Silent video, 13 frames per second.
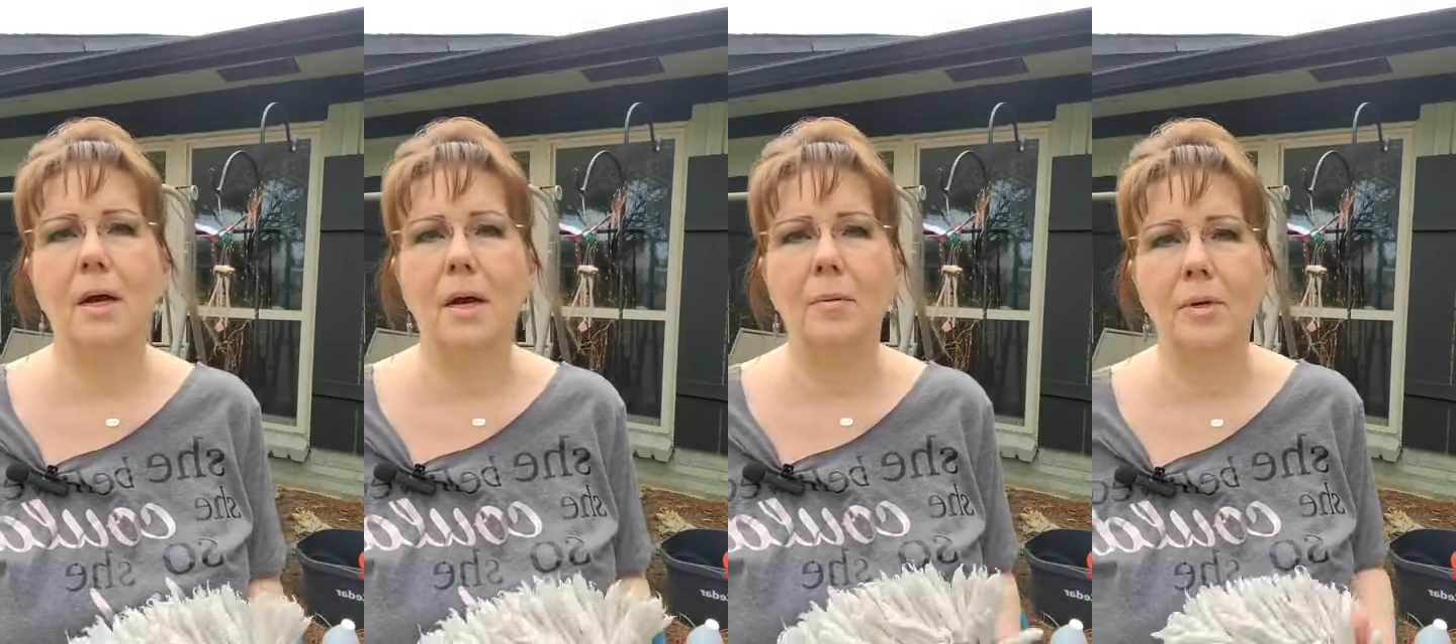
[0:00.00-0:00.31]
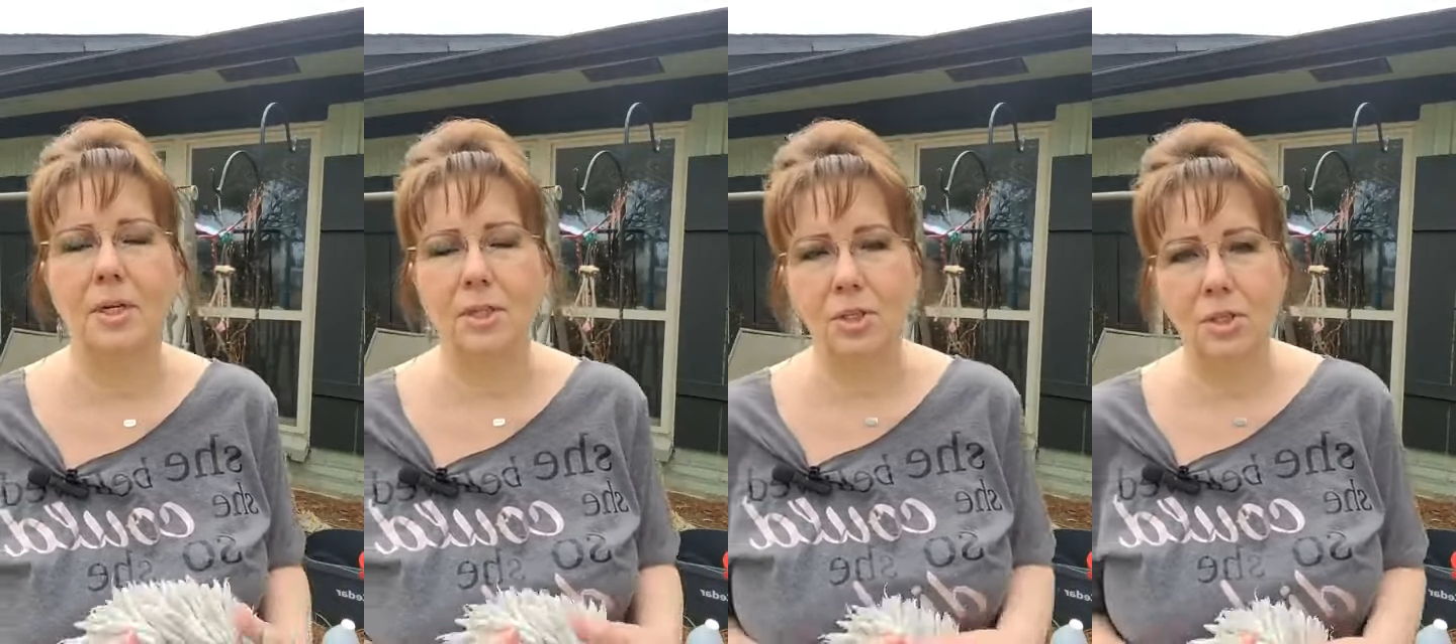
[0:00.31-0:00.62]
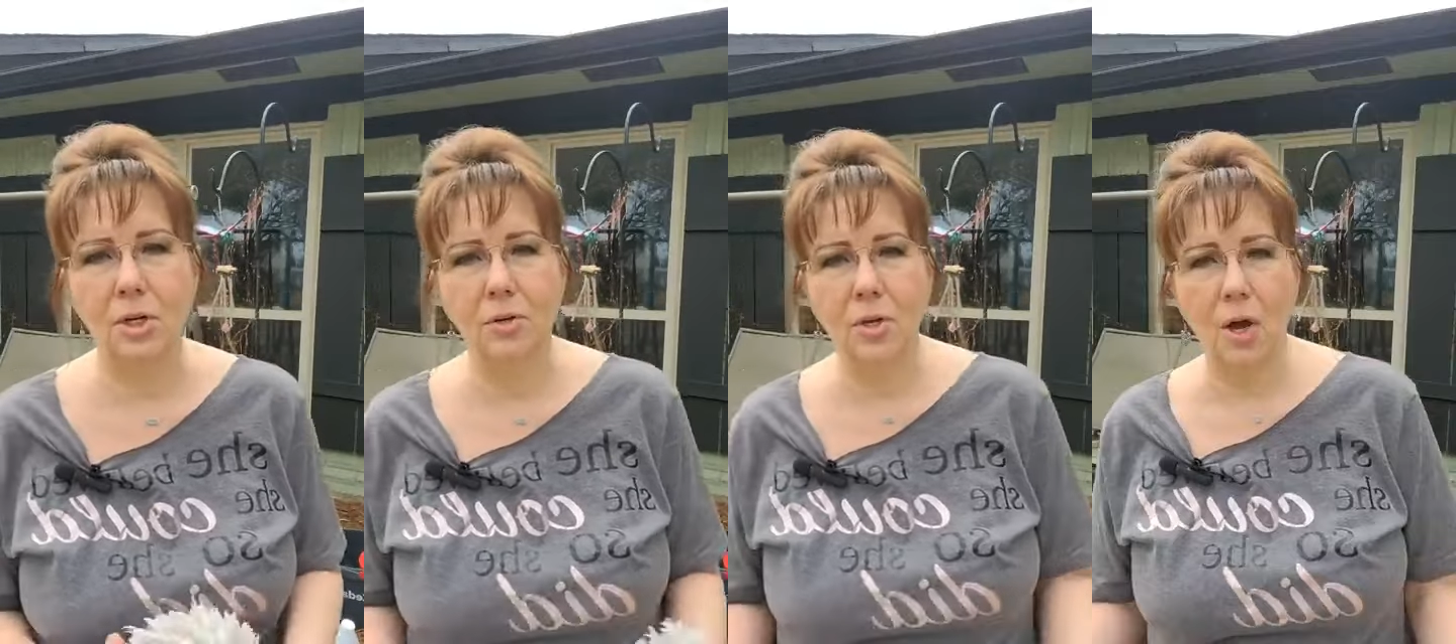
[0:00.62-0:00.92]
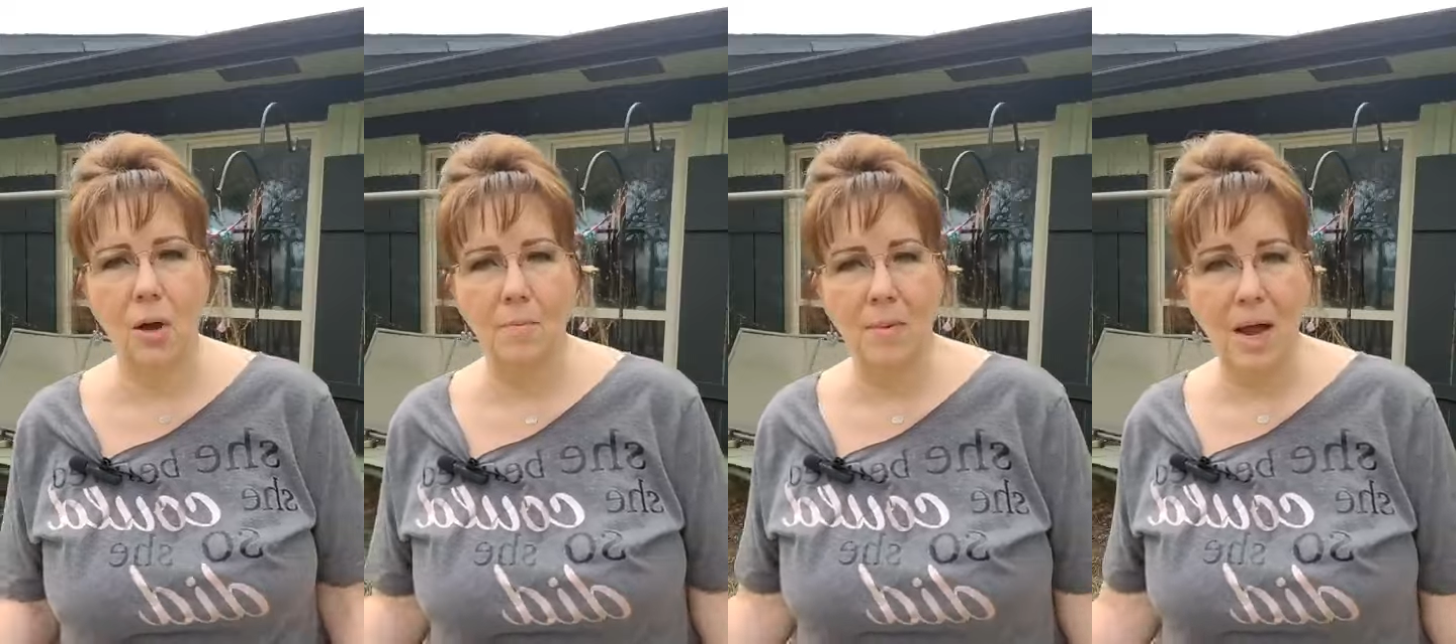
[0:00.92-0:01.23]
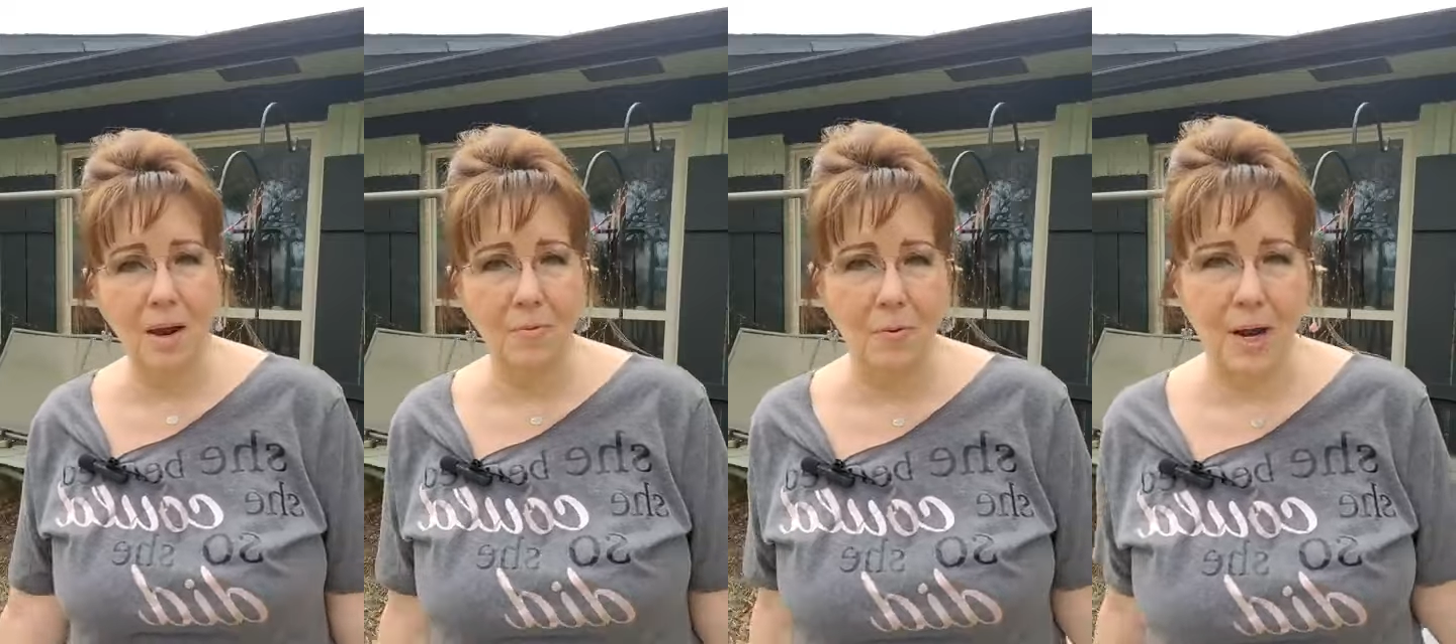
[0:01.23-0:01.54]
I'm going to show y'all
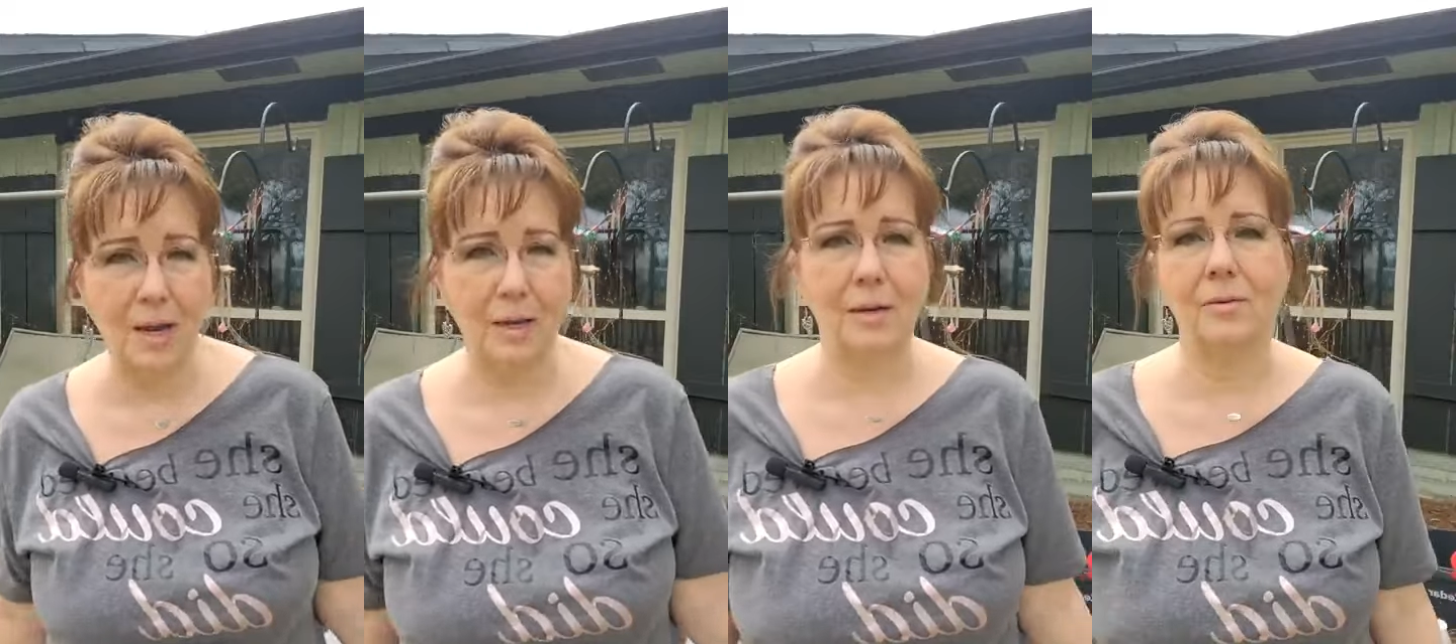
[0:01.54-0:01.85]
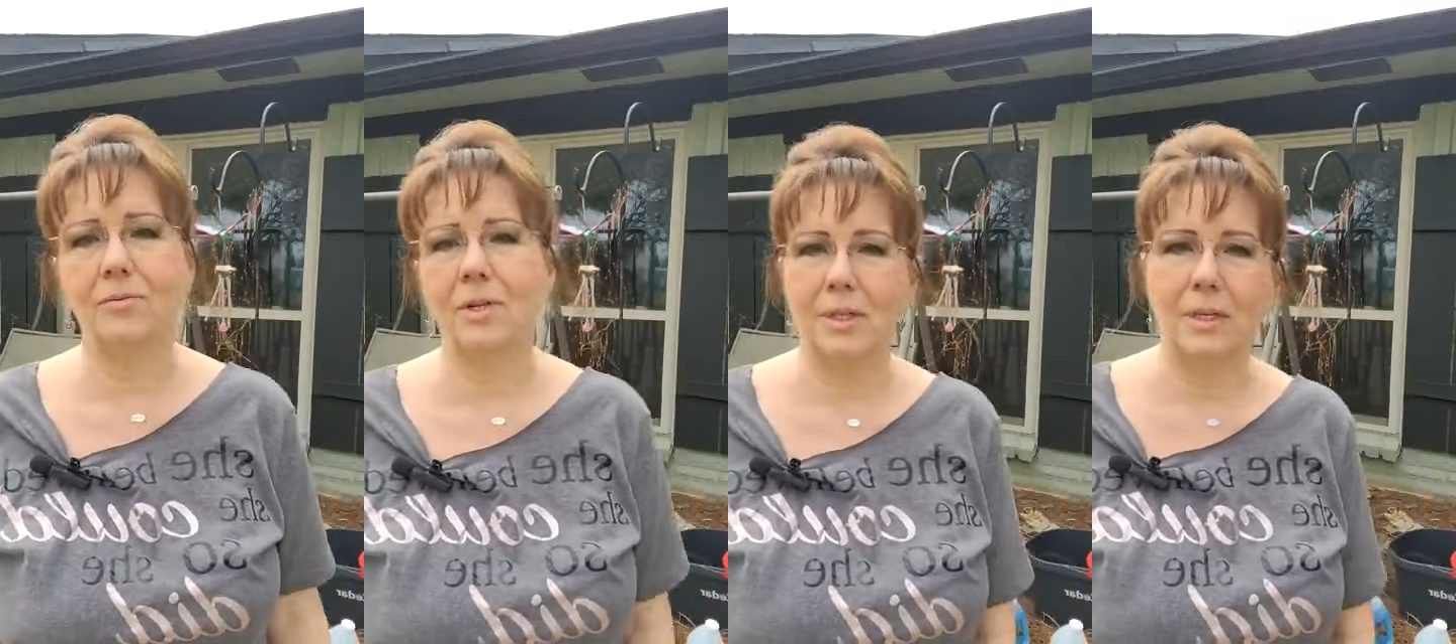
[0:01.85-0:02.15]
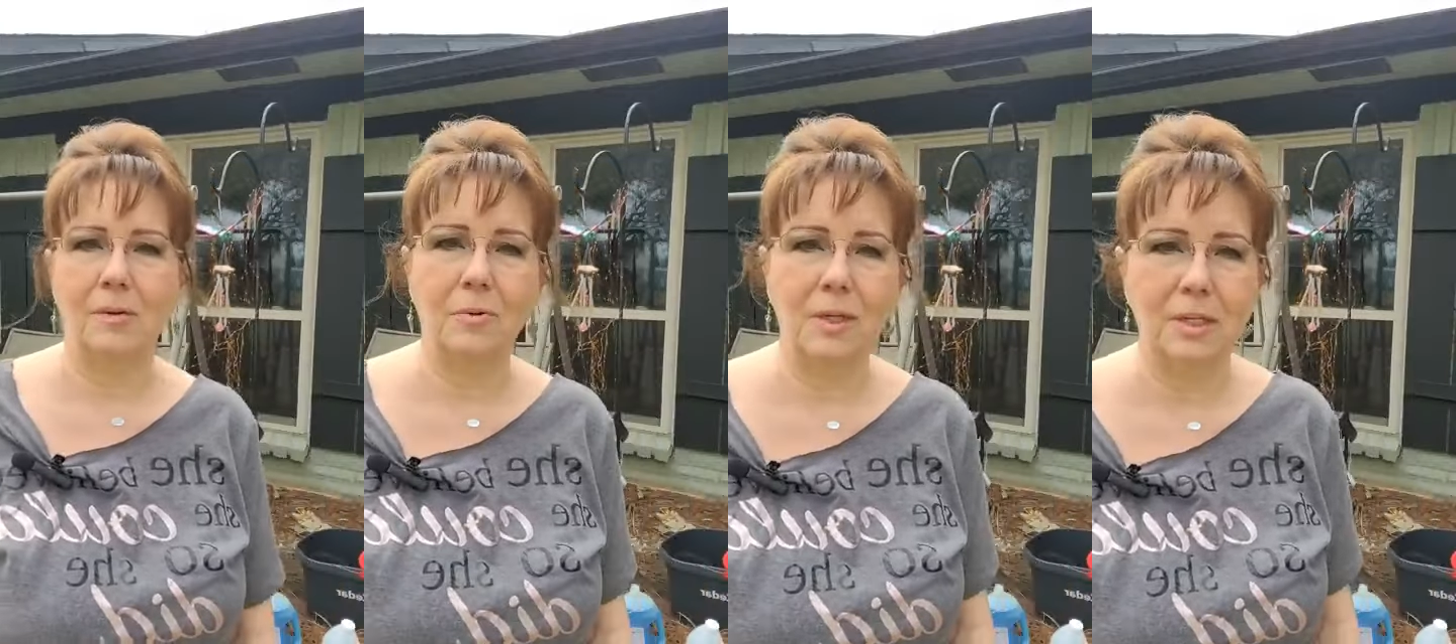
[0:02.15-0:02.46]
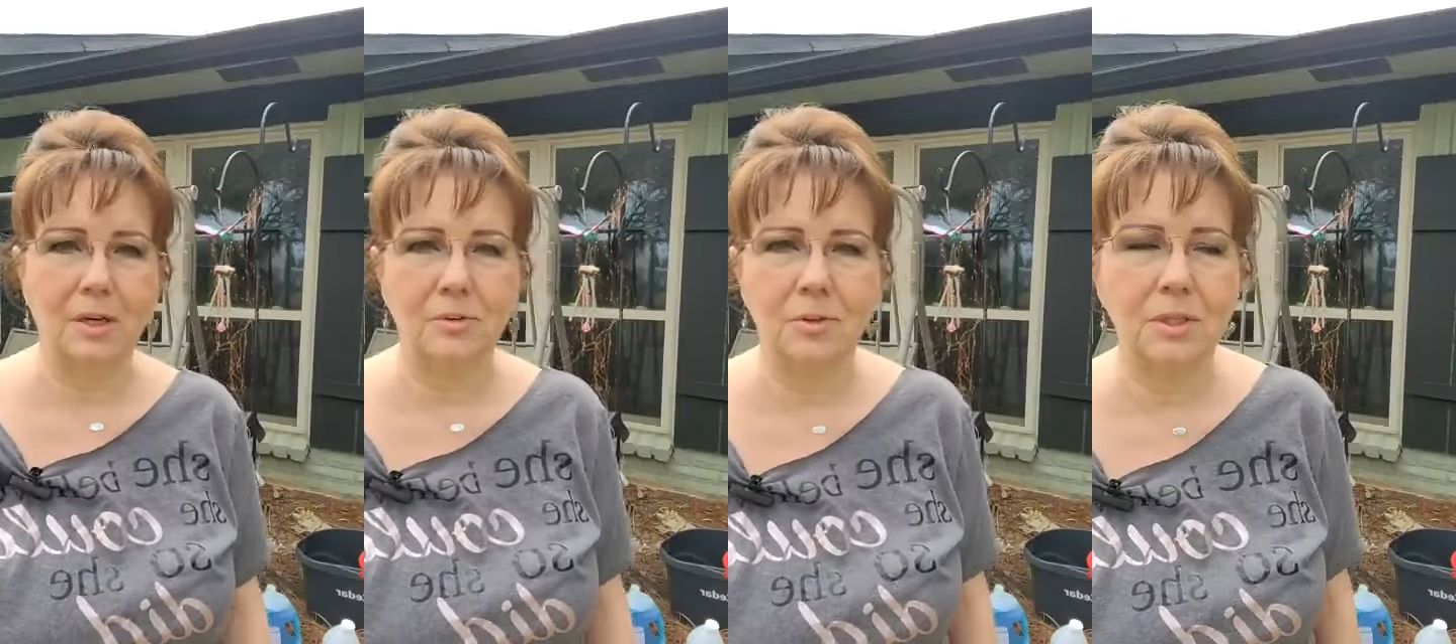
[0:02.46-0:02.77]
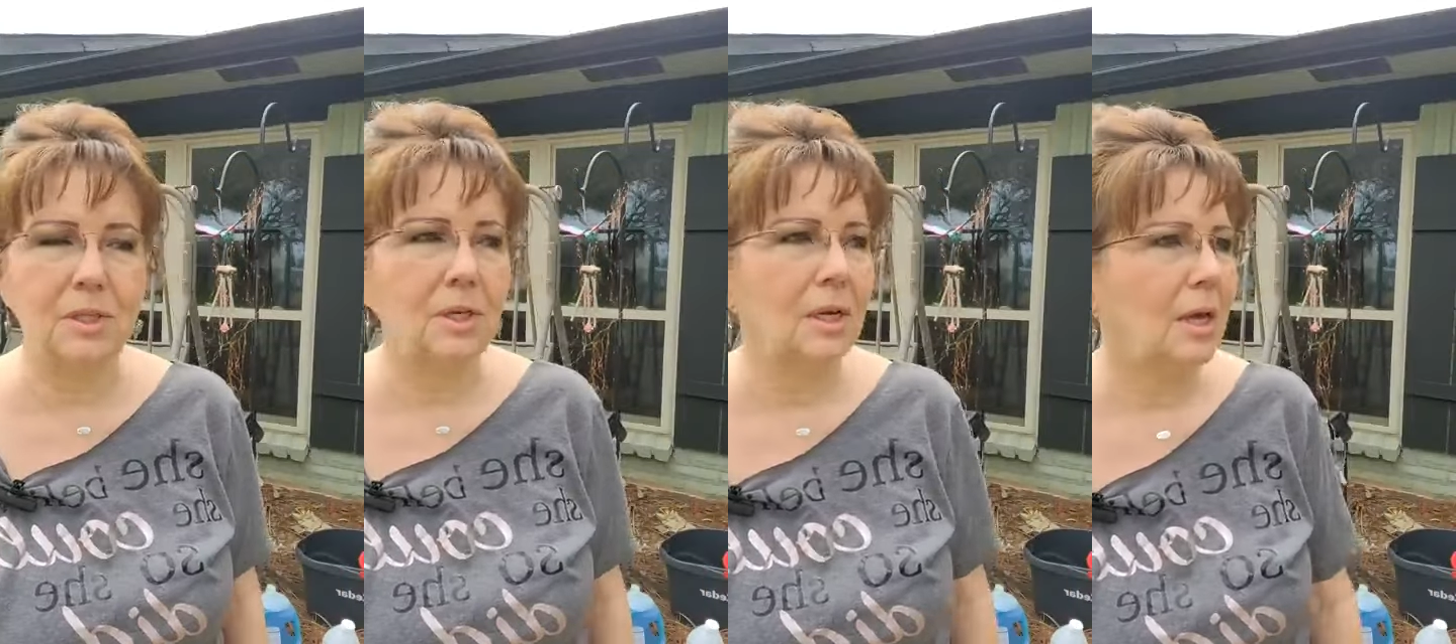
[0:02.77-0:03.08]
my way of cleaning windows.